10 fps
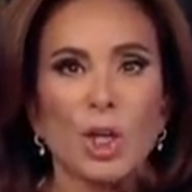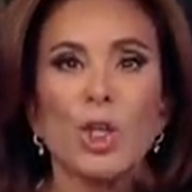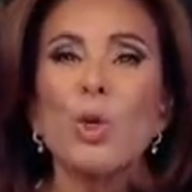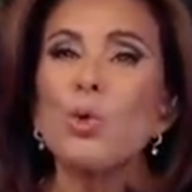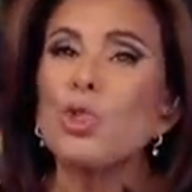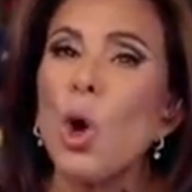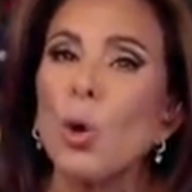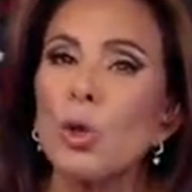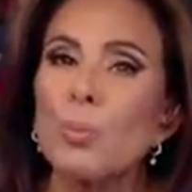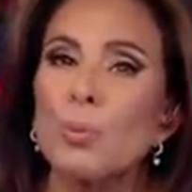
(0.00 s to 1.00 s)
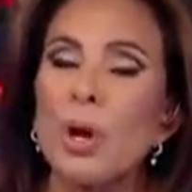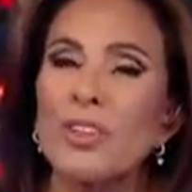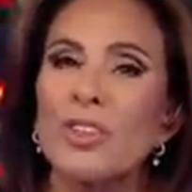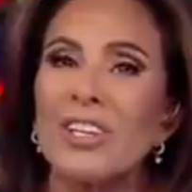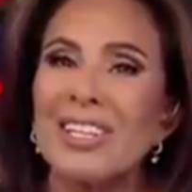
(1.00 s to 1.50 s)
You told the
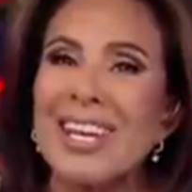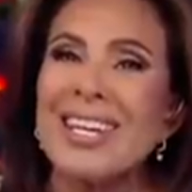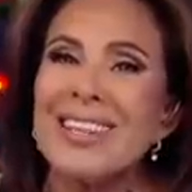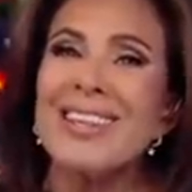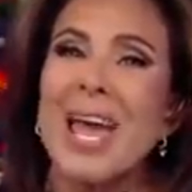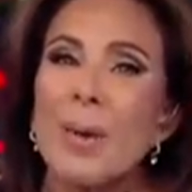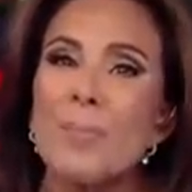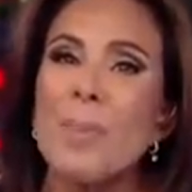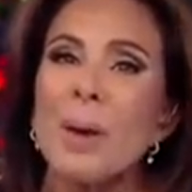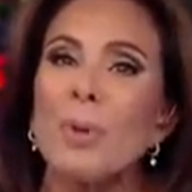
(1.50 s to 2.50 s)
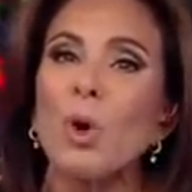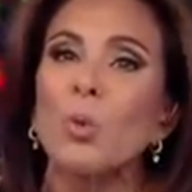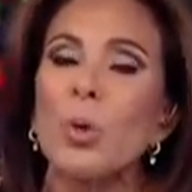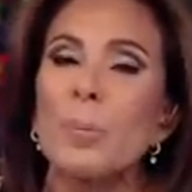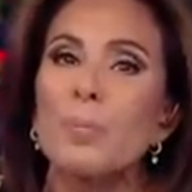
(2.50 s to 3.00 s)
president in that memo
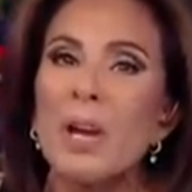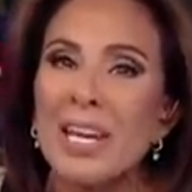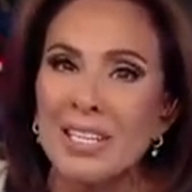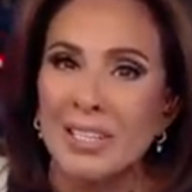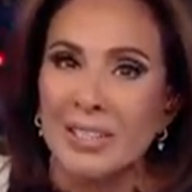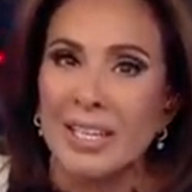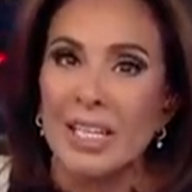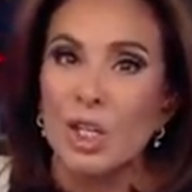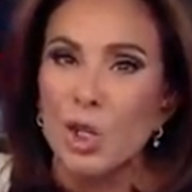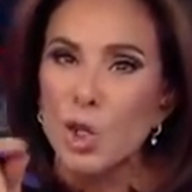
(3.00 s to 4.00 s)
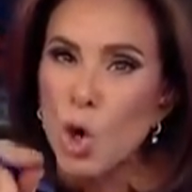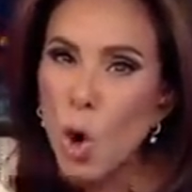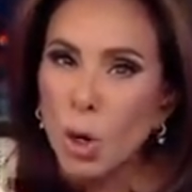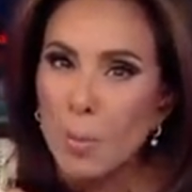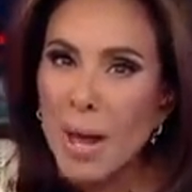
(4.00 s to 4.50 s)
repeatedly,
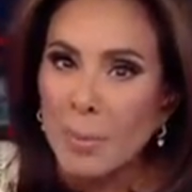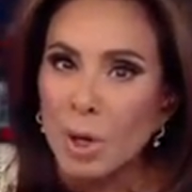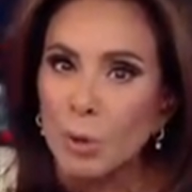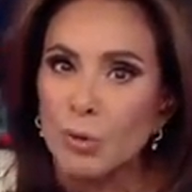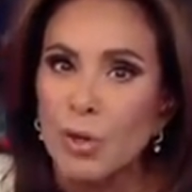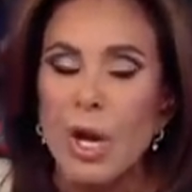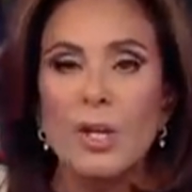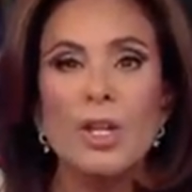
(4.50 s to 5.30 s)
your memos,